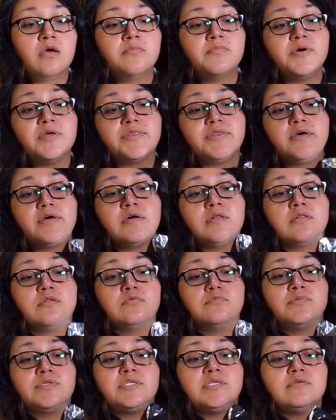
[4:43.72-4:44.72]
put the
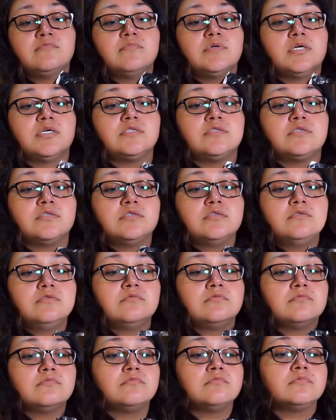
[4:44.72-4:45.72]
aluminum under,
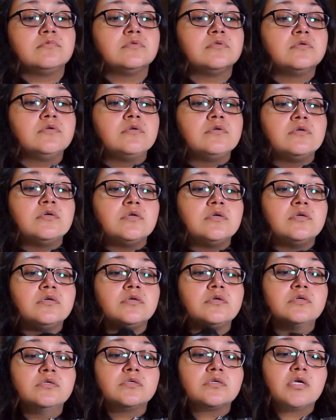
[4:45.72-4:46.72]

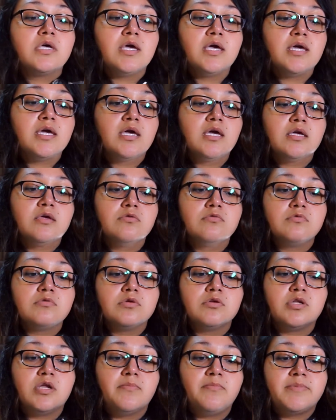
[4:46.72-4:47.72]
okay?
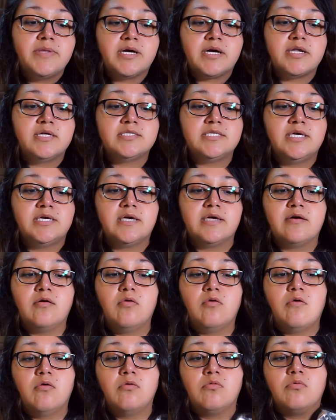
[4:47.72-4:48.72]
And I'm not gonna take it
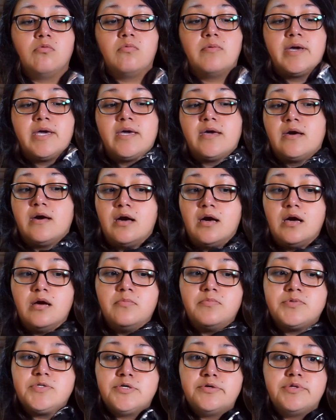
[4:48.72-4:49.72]
all the way up
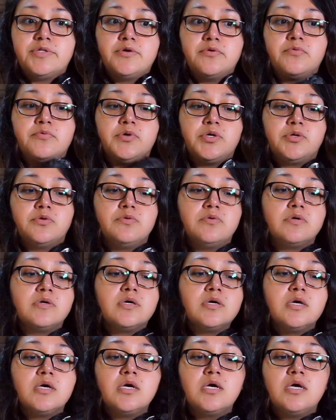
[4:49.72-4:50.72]
to the root.
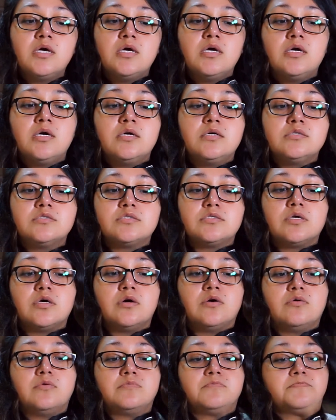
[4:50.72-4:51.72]

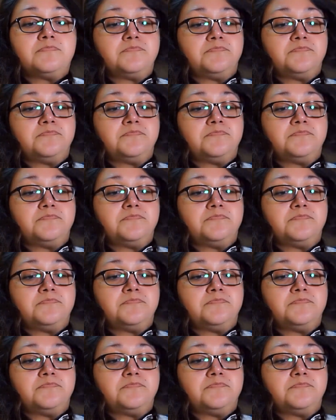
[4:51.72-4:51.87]
So